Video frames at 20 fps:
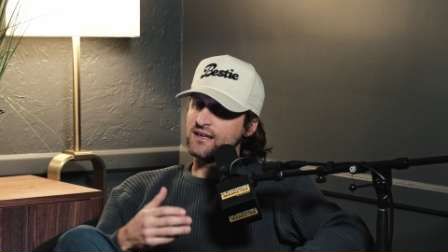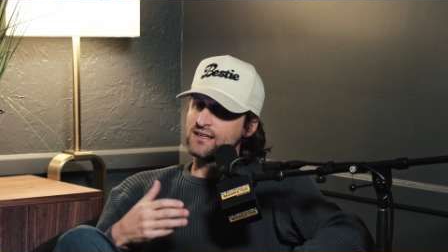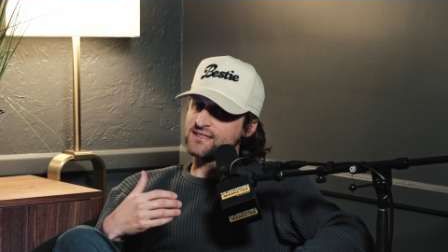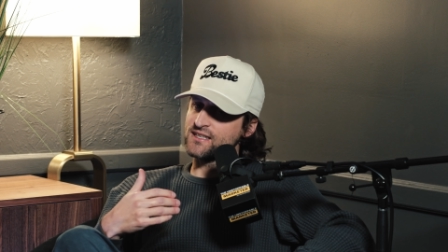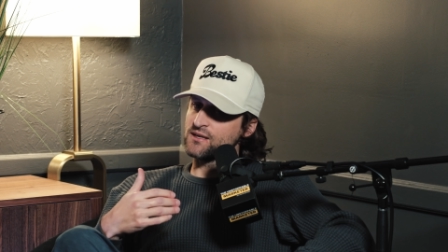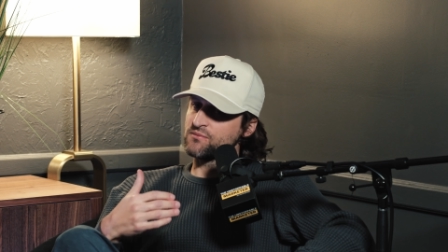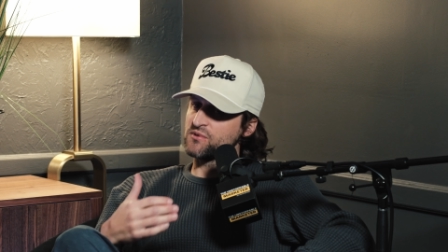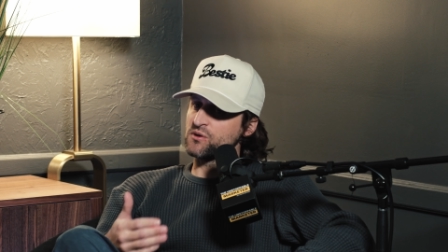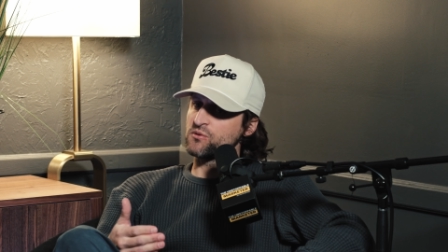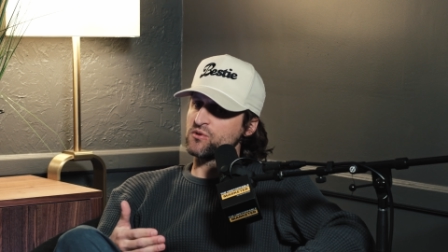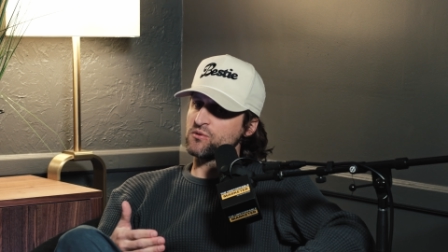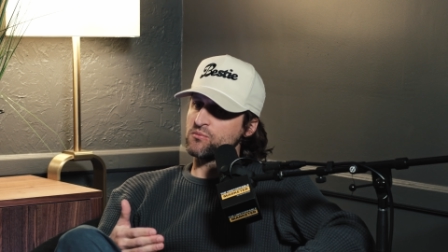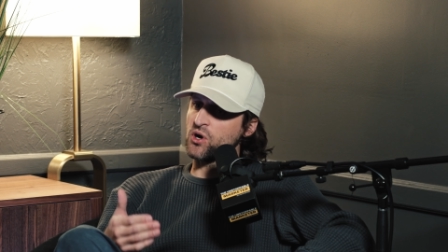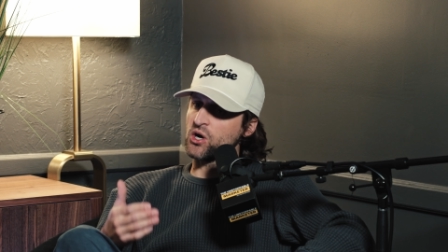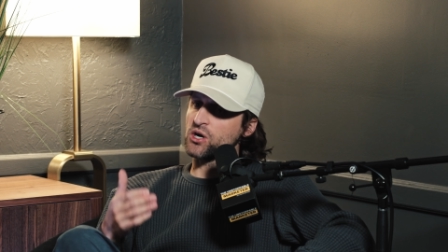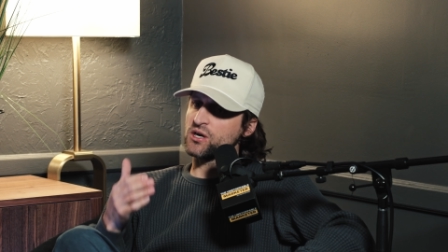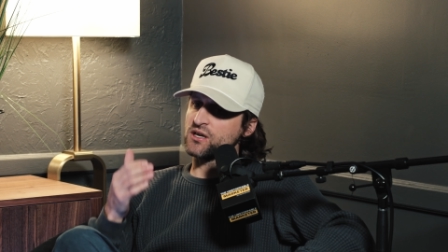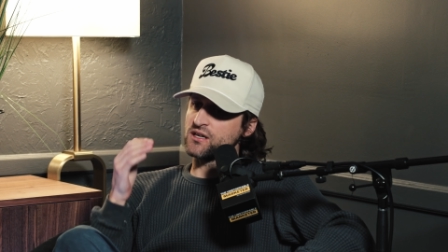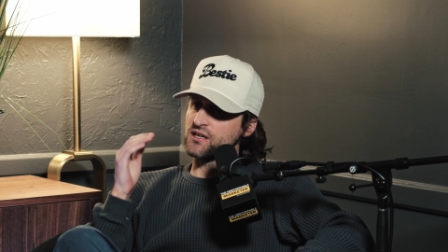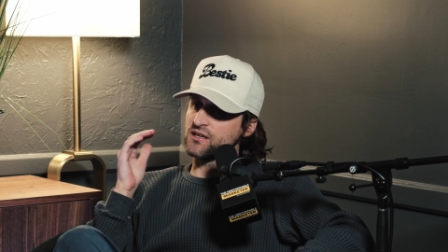Same thing with
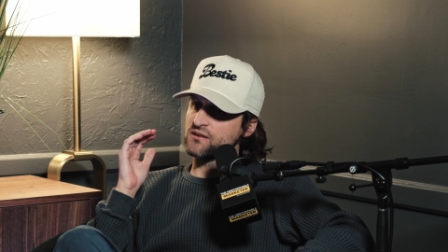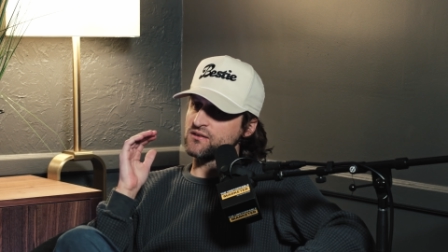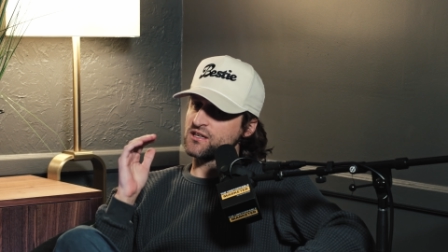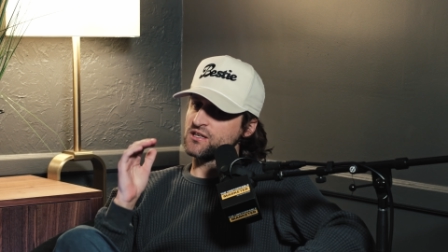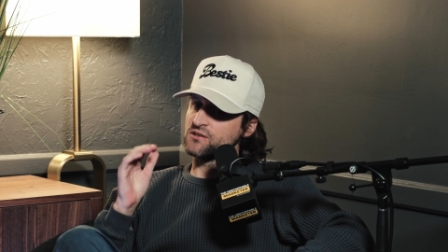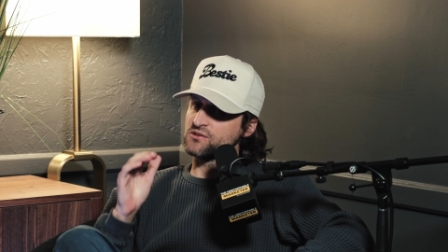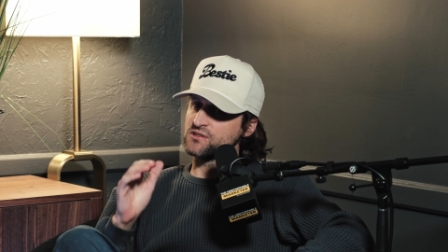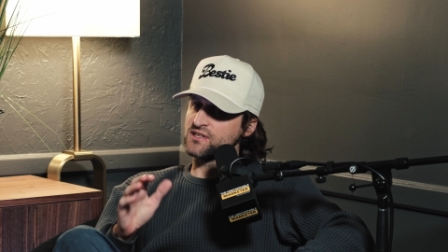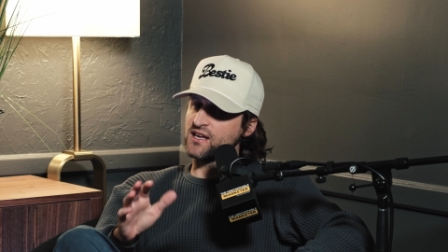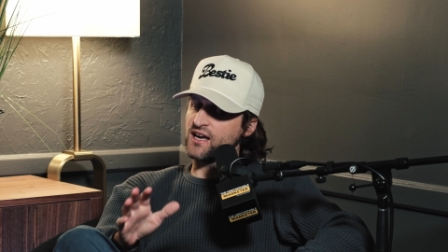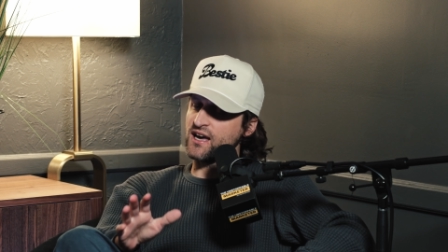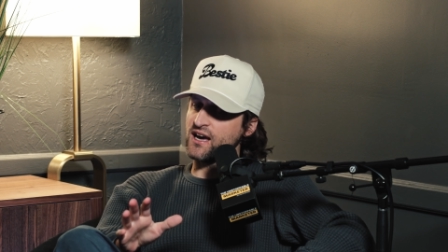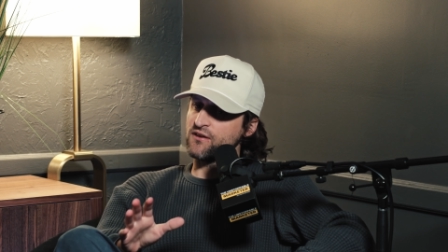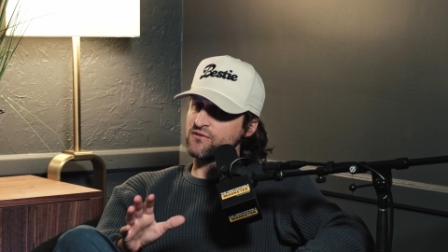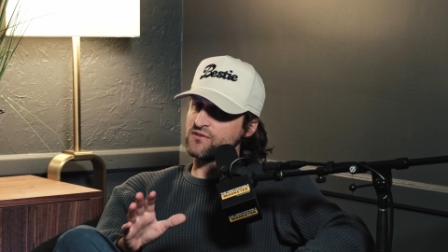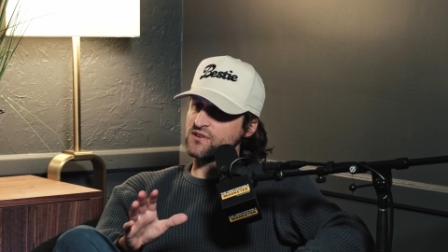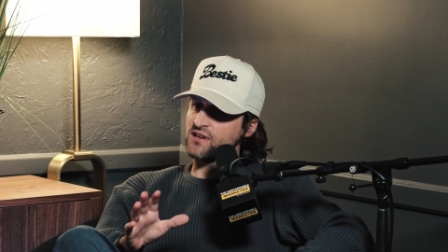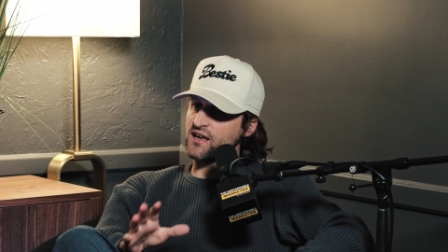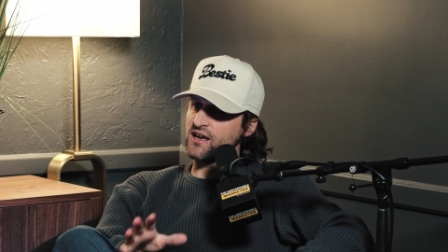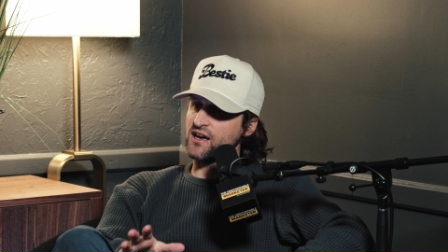marketing. Like you just
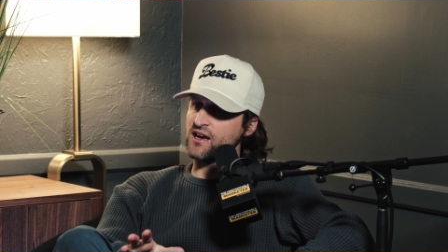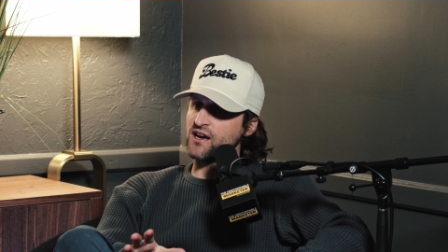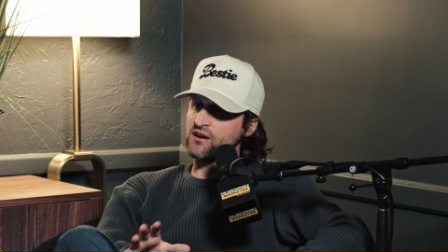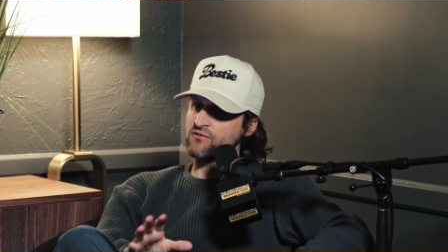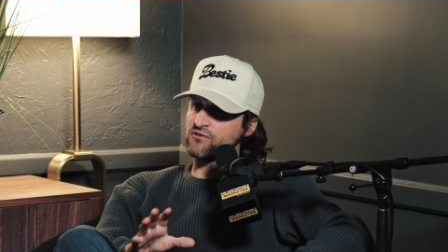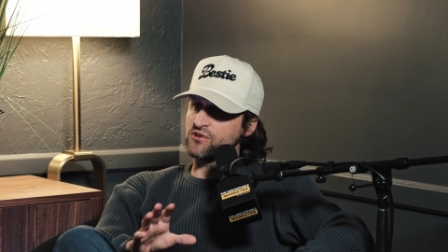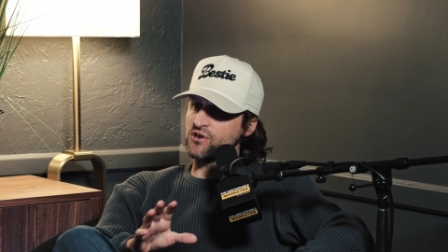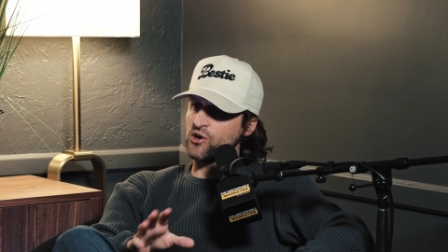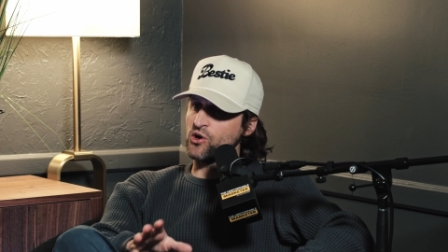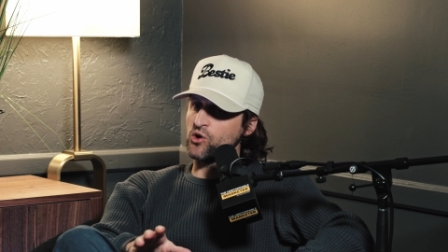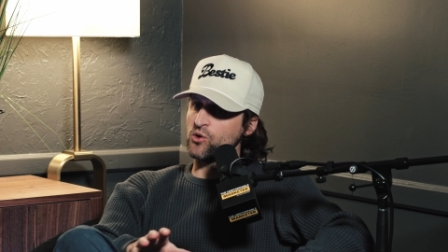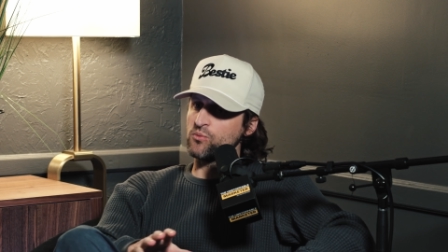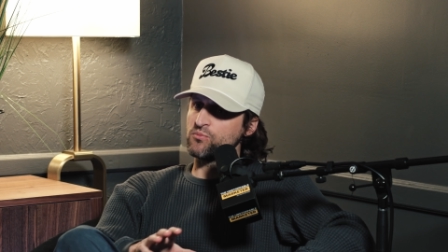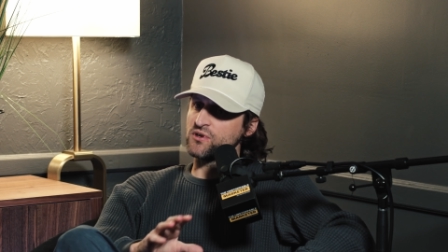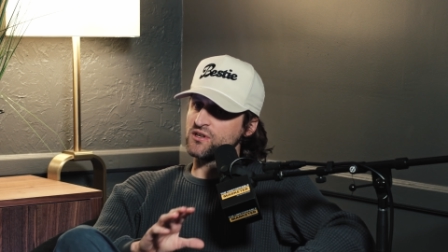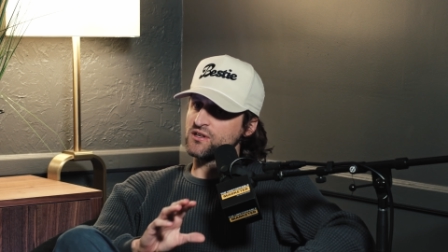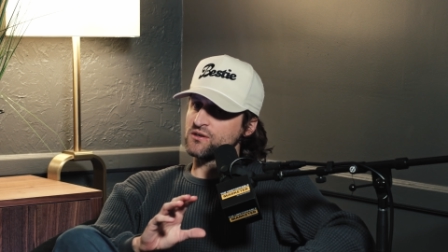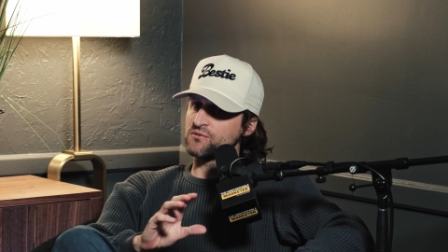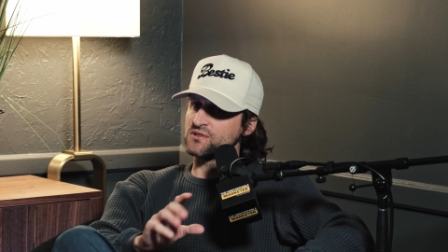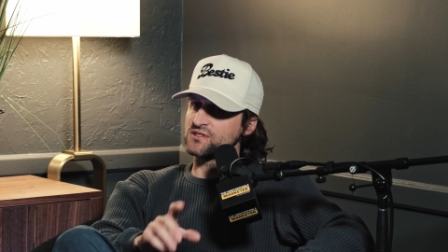have to have an
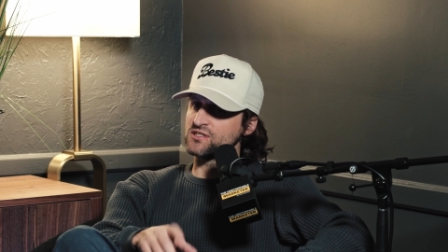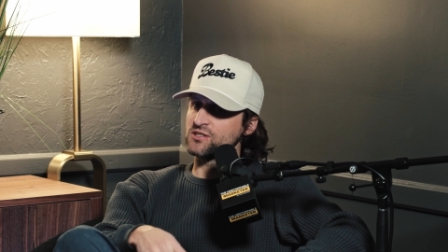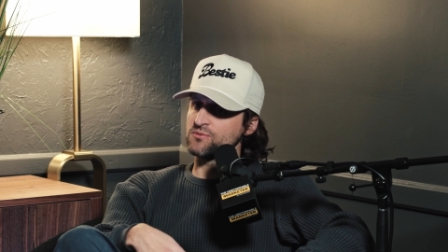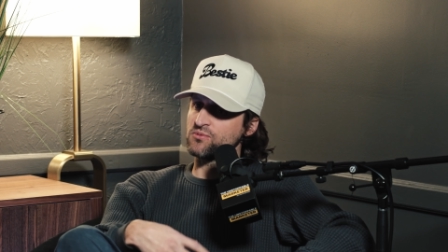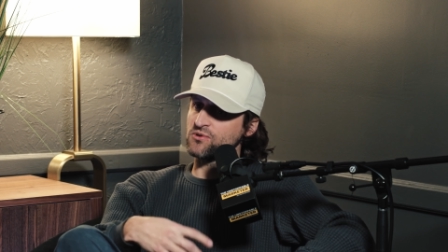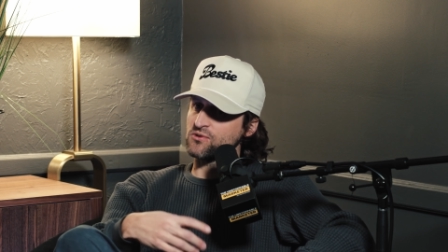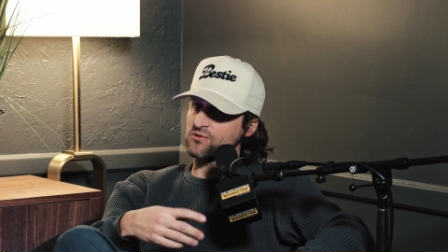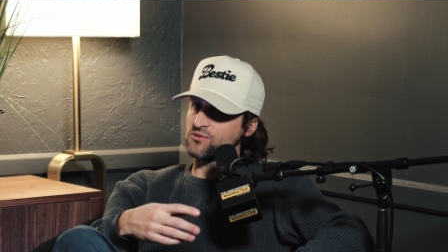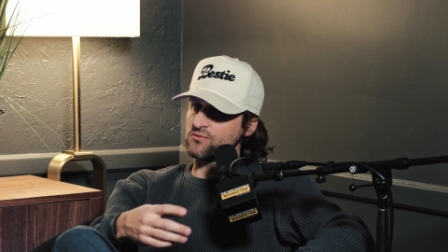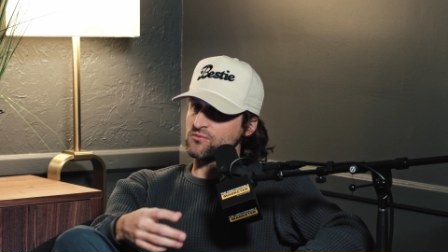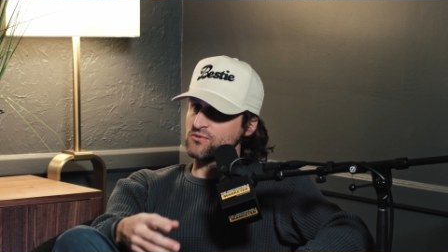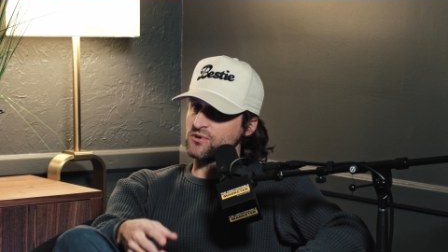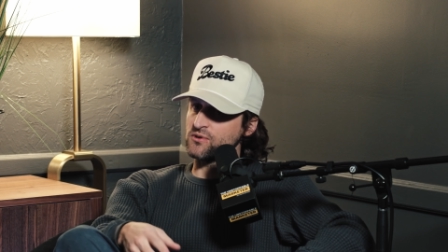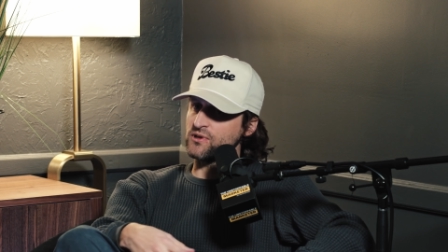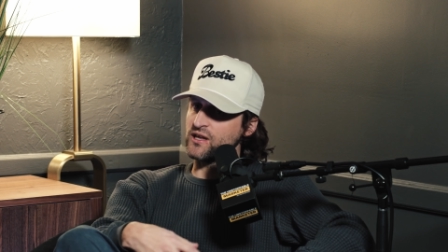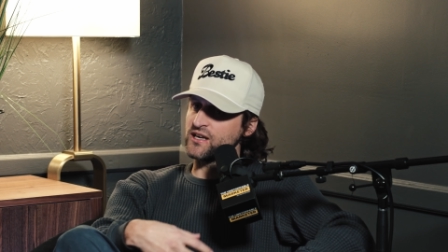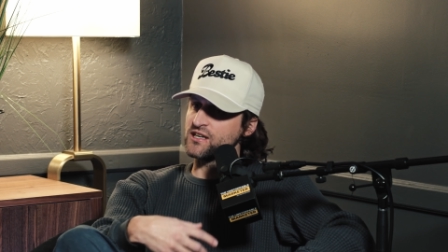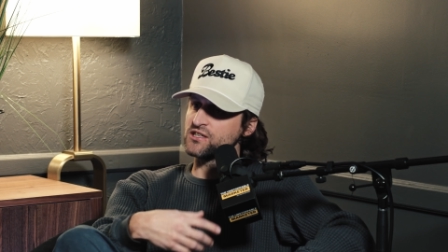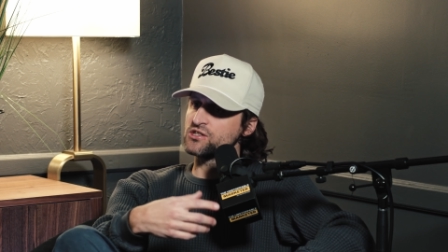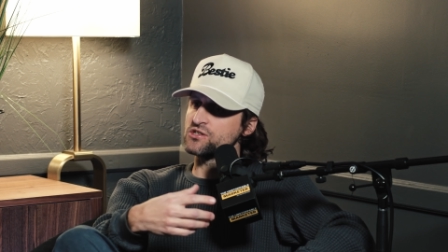open and reciprocal
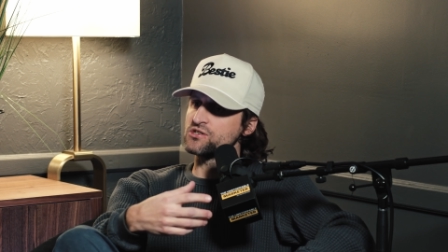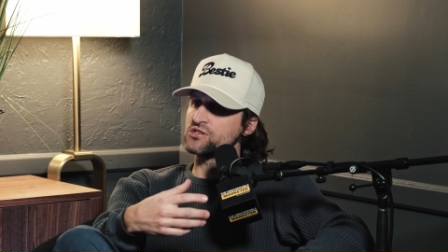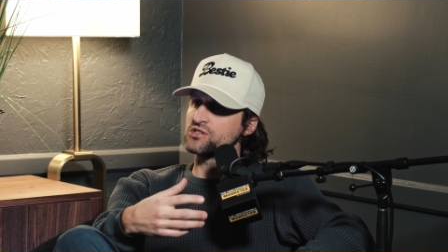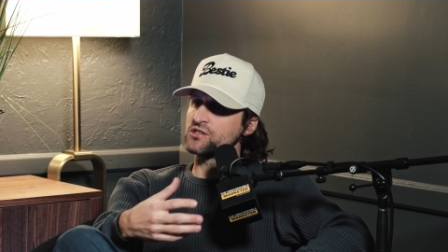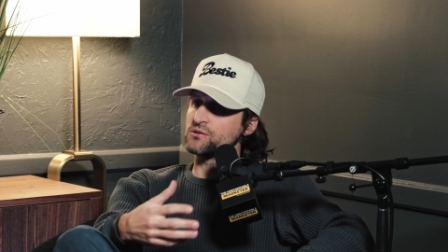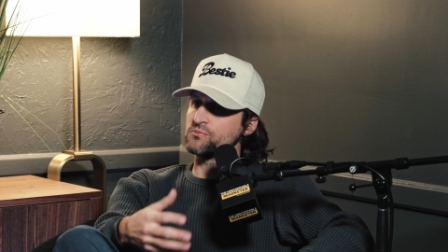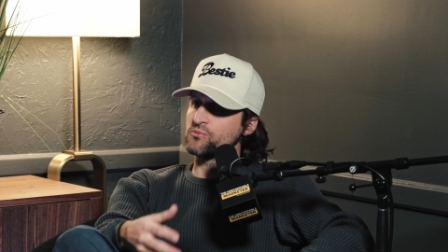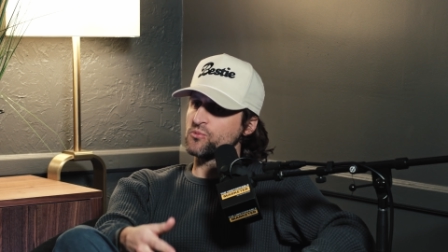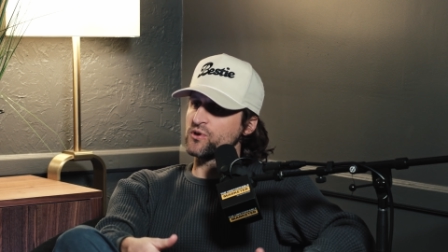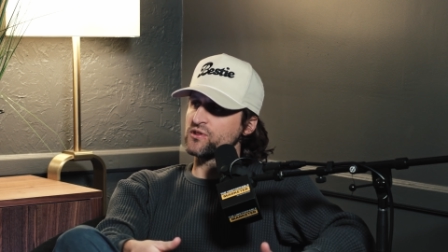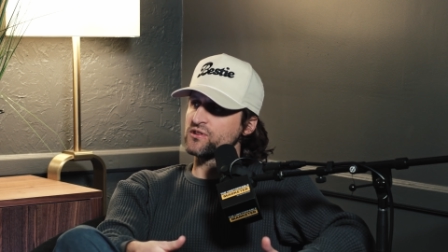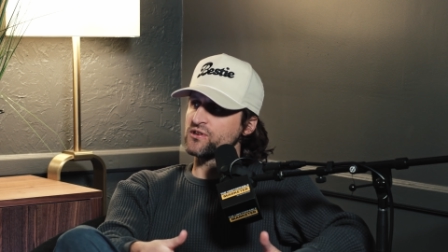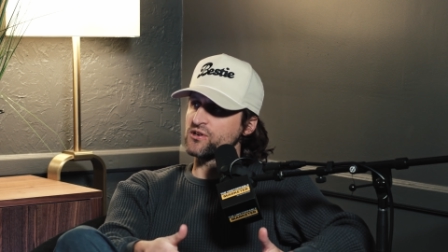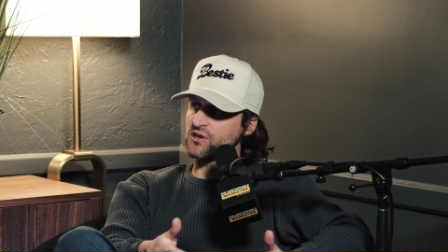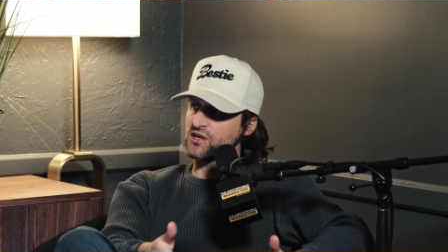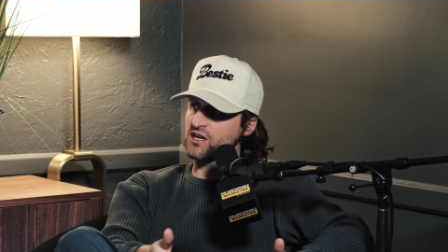relationship with your